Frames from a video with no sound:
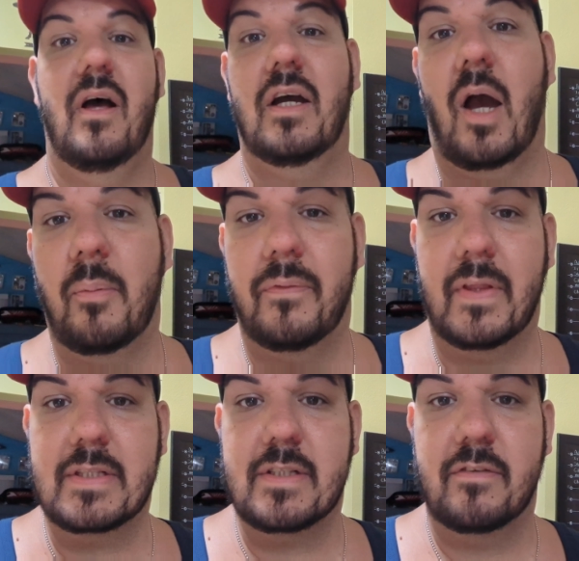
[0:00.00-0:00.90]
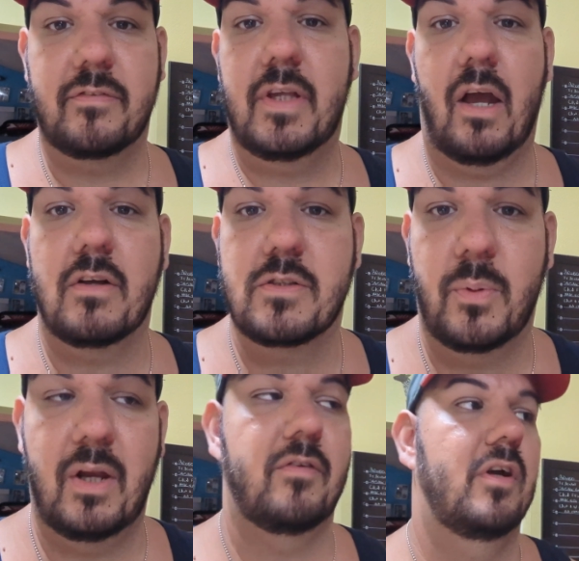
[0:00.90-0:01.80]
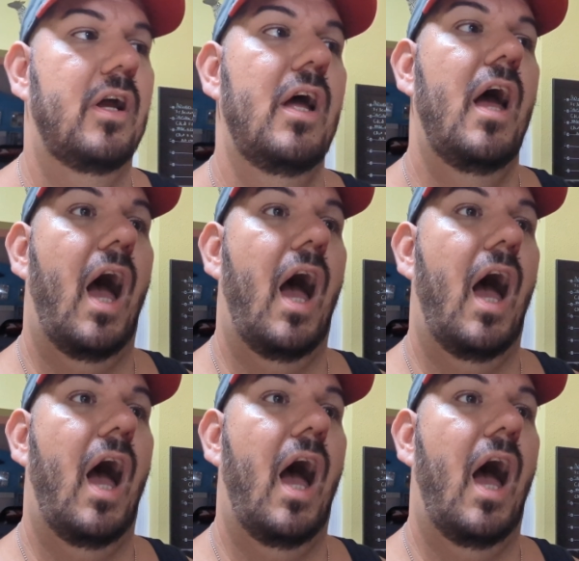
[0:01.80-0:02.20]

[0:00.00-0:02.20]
a couple things of carrots or whatever.